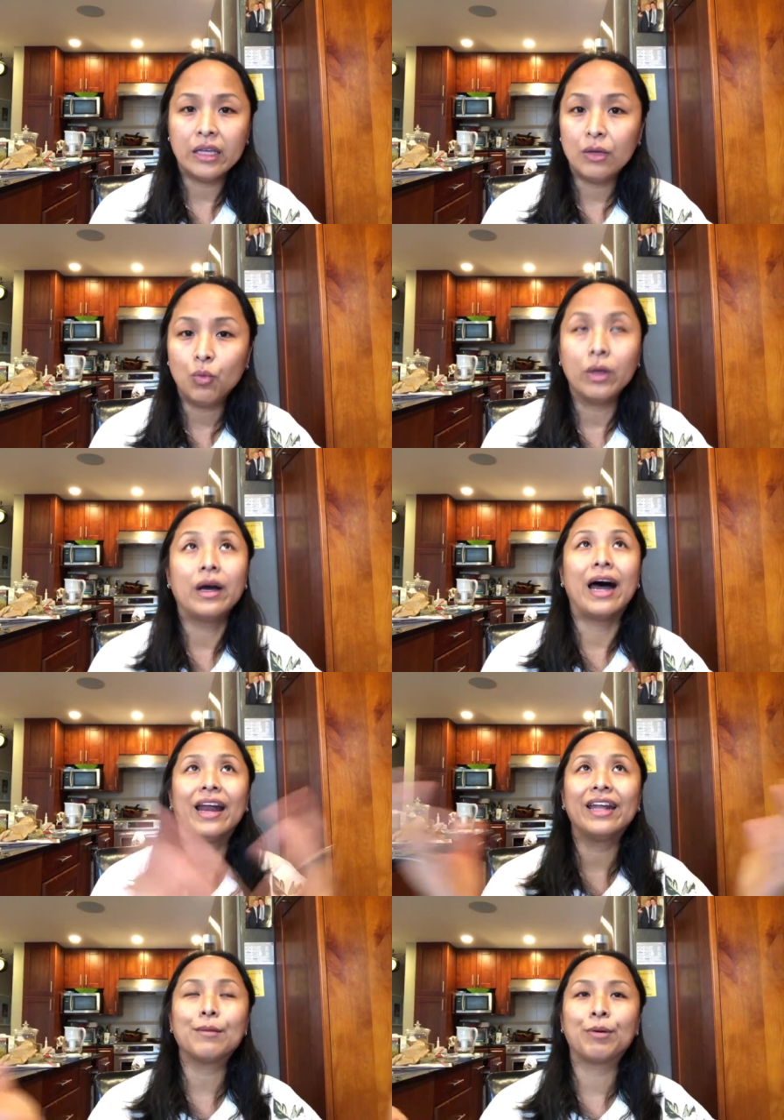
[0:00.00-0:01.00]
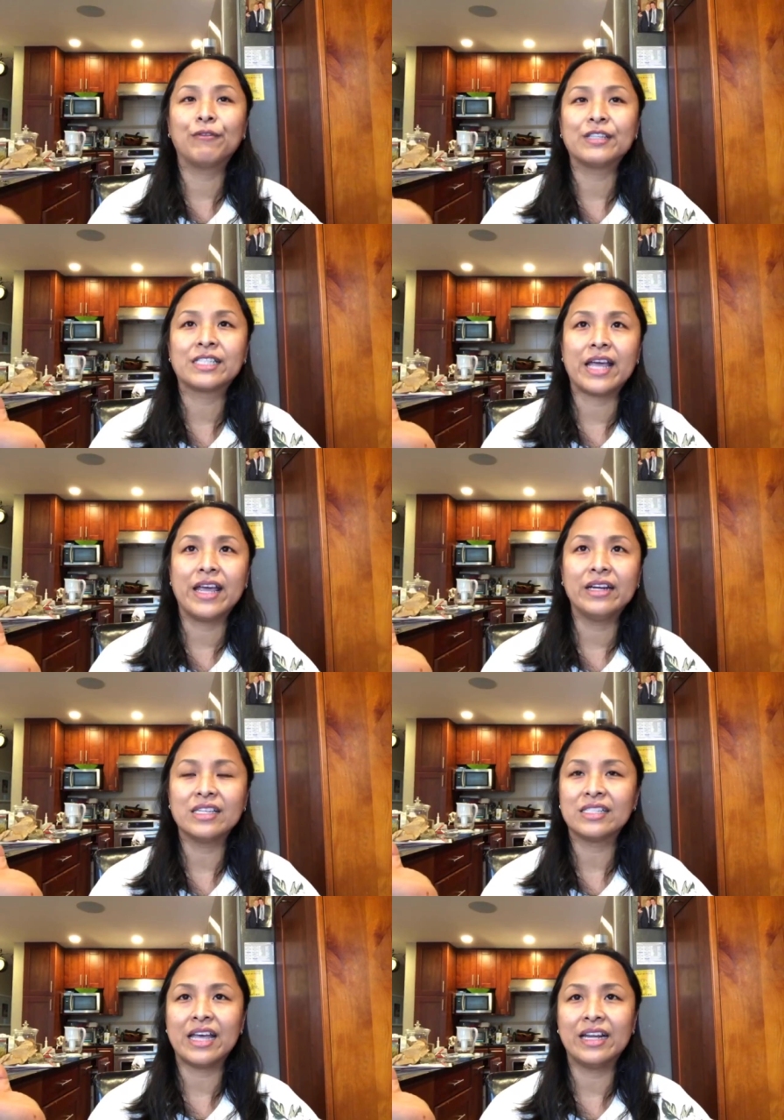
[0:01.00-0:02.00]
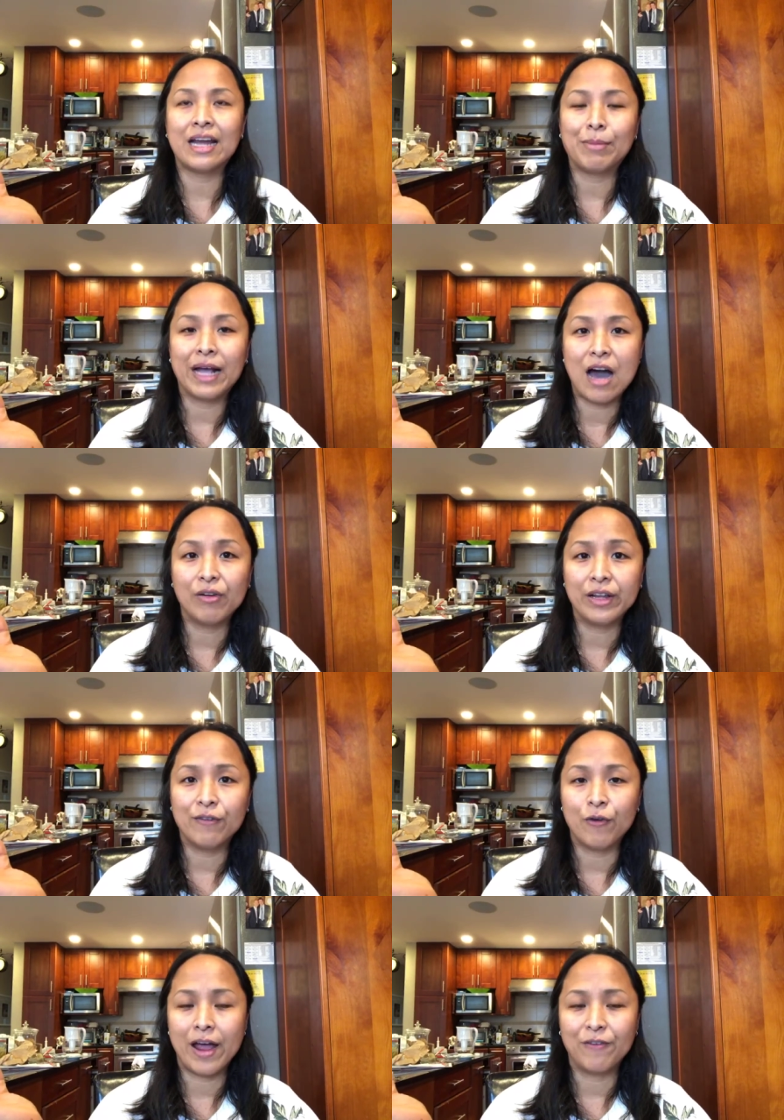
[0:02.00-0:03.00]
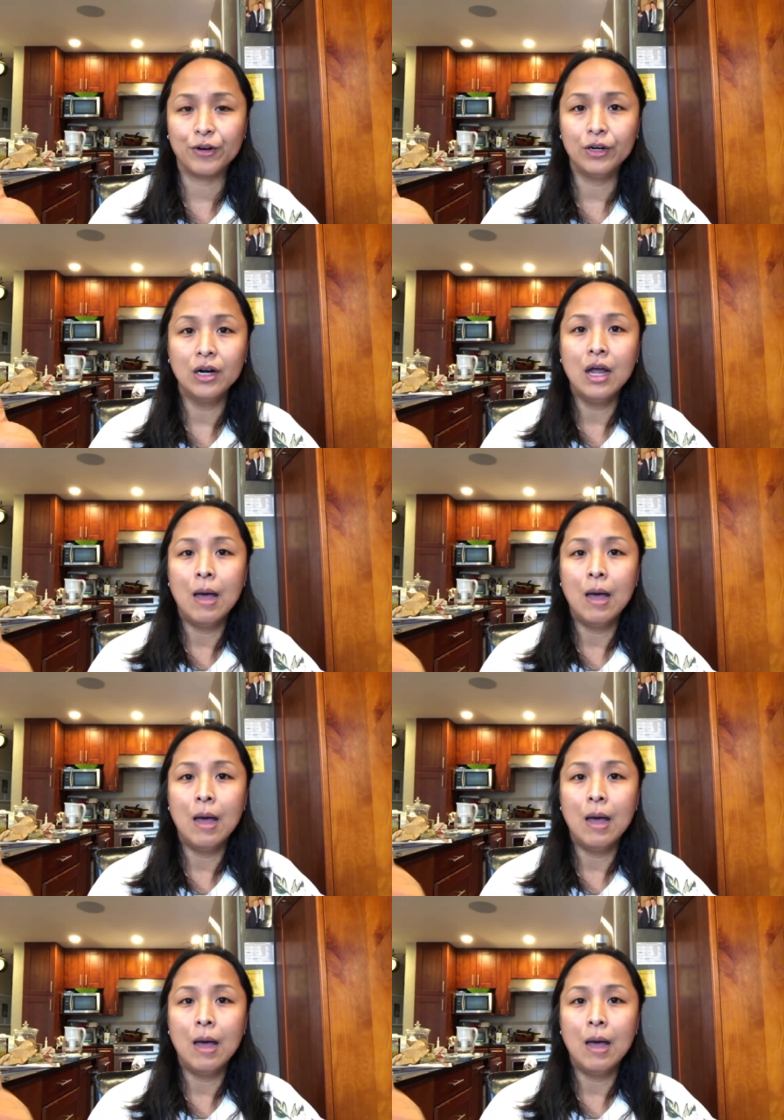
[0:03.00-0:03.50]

I like the perfect saying, the saying that's been out there forever.